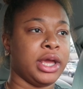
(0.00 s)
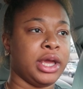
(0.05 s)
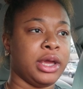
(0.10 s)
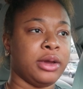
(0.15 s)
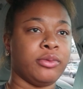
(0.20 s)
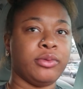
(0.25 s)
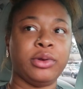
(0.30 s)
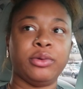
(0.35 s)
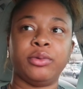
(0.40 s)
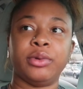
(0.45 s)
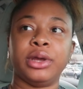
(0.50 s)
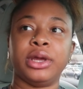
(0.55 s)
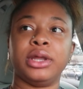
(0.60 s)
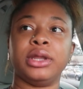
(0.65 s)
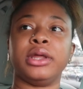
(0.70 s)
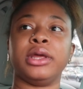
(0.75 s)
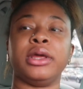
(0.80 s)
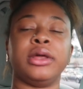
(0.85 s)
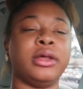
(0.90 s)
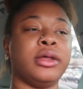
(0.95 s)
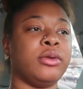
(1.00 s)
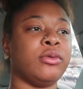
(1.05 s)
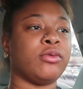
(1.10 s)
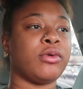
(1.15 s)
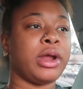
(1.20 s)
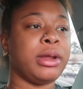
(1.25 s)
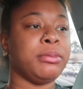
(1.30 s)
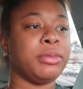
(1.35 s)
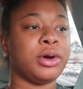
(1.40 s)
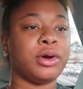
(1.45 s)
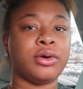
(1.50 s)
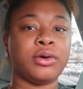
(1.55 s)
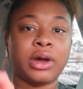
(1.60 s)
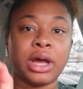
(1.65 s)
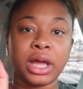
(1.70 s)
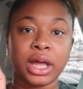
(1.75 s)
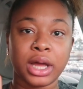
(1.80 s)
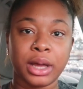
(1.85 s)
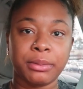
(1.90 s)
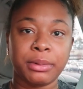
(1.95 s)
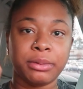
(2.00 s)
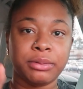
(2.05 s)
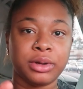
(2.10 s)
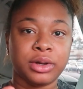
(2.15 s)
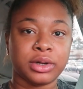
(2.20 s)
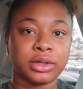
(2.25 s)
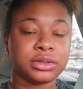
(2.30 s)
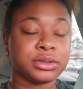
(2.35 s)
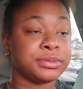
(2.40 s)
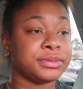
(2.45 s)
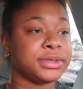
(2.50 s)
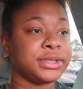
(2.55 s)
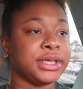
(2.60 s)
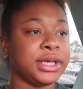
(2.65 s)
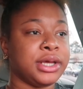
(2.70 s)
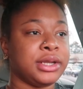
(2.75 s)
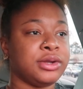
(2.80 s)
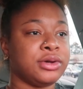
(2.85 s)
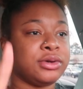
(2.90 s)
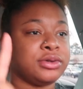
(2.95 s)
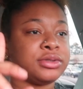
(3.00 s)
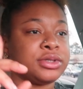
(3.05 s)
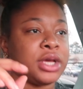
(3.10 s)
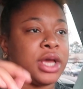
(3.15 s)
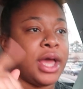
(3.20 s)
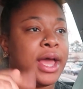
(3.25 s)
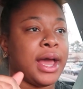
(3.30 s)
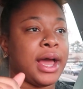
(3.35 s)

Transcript: and we went in Rainbow. I got baby girl some sandals.